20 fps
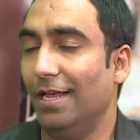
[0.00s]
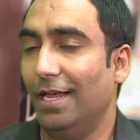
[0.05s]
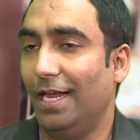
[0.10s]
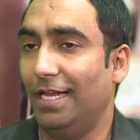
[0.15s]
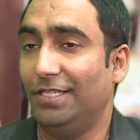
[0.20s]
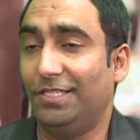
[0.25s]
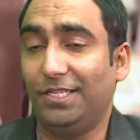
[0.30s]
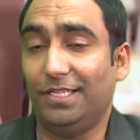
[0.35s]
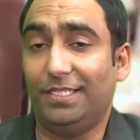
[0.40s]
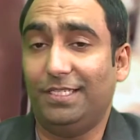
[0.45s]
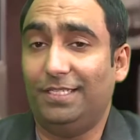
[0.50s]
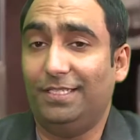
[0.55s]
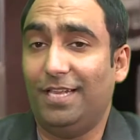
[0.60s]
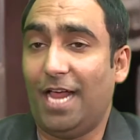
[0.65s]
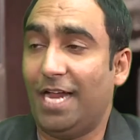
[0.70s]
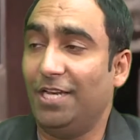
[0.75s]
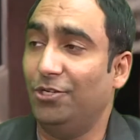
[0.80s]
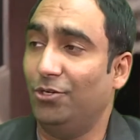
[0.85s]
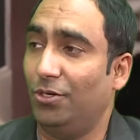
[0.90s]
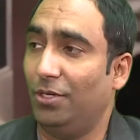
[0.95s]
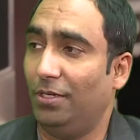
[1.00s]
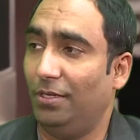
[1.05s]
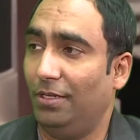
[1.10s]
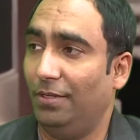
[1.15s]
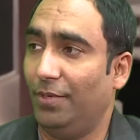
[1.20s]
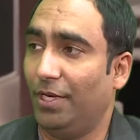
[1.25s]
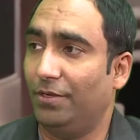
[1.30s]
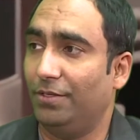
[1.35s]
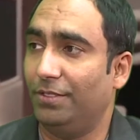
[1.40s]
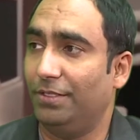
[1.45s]
It's just natural,
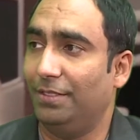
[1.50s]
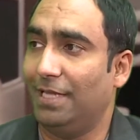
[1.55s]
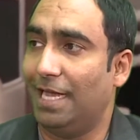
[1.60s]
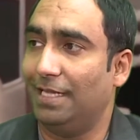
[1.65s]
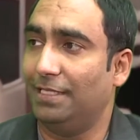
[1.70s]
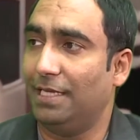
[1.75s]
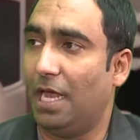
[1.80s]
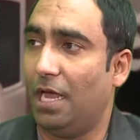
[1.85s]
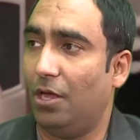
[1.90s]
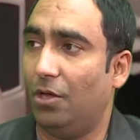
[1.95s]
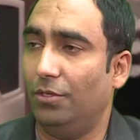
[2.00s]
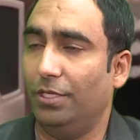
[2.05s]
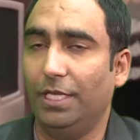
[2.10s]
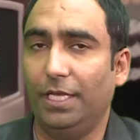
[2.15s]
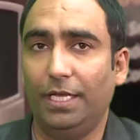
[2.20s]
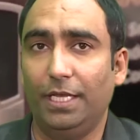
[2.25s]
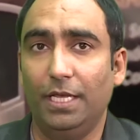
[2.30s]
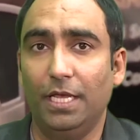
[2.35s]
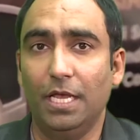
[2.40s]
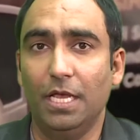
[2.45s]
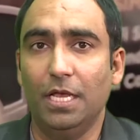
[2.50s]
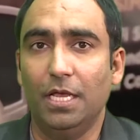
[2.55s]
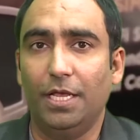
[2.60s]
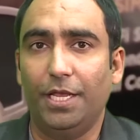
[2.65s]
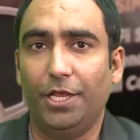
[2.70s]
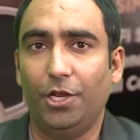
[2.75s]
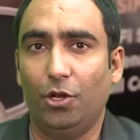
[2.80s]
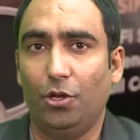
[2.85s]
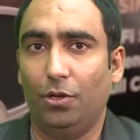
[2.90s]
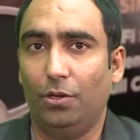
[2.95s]
because that's how the
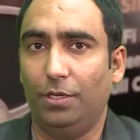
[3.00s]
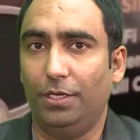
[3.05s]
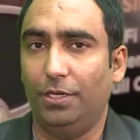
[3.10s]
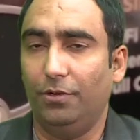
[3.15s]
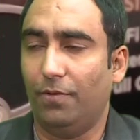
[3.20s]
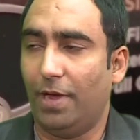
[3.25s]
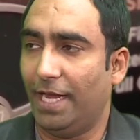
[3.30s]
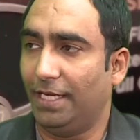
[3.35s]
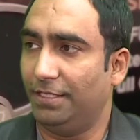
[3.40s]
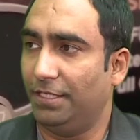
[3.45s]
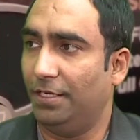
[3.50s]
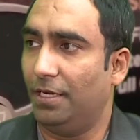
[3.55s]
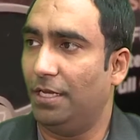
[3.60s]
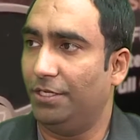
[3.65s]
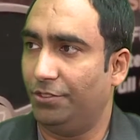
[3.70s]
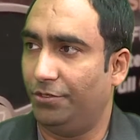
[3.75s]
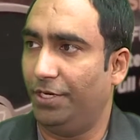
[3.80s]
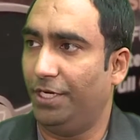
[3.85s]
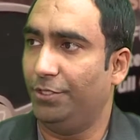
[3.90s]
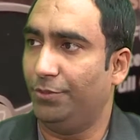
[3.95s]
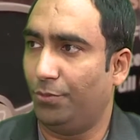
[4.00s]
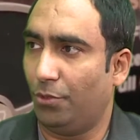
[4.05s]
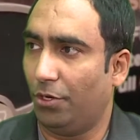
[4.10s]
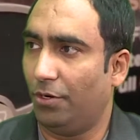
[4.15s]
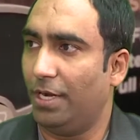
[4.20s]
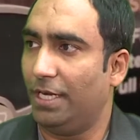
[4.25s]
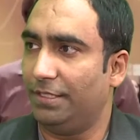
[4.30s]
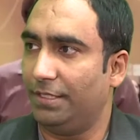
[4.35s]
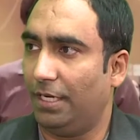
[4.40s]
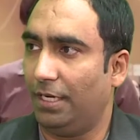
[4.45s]
device industry is
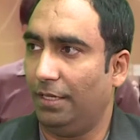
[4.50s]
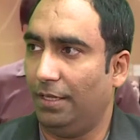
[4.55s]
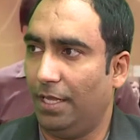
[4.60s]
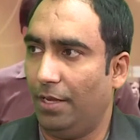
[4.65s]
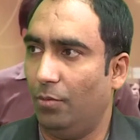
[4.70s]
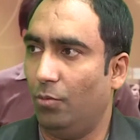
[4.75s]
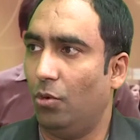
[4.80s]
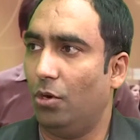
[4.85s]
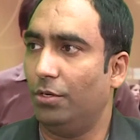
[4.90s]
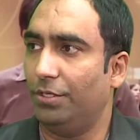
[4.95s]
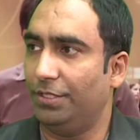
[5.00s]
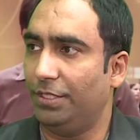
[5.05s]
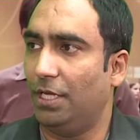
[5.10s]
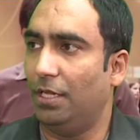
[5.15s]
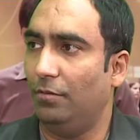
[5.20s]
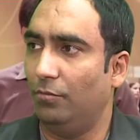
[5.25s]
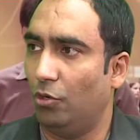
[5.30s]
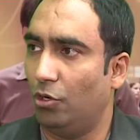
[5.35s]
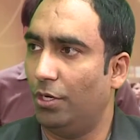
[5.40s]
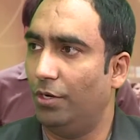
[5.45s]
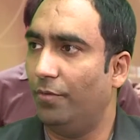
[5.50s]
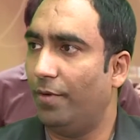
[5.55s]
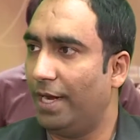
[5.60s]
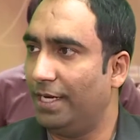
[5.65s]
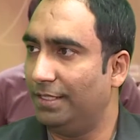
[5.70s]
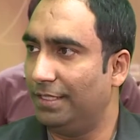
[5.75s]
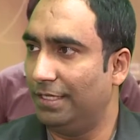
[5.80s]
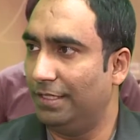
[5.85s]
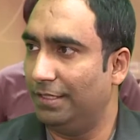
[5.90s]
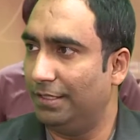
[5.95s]
progressing. They want to sell more
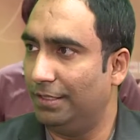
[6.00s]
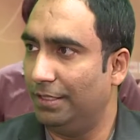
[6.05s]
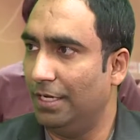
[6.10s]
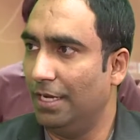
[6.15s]
devices.